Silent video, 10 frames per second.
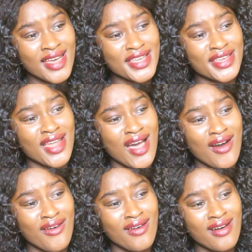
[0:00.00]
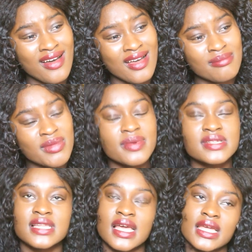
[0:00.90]
You know? Maybe
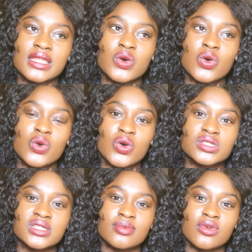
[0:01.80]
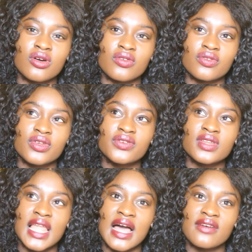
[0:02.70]
it's like the whole concept of if
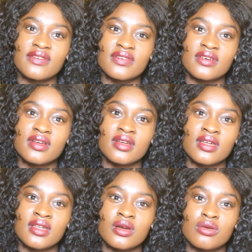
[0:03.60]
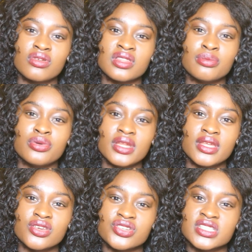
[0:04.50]
you laugh with the bully,
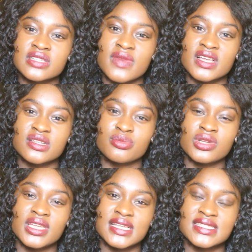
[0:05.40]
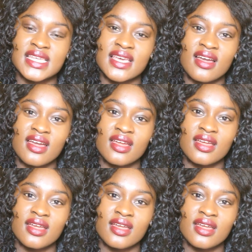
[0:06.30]
you're just as much a bully as they are.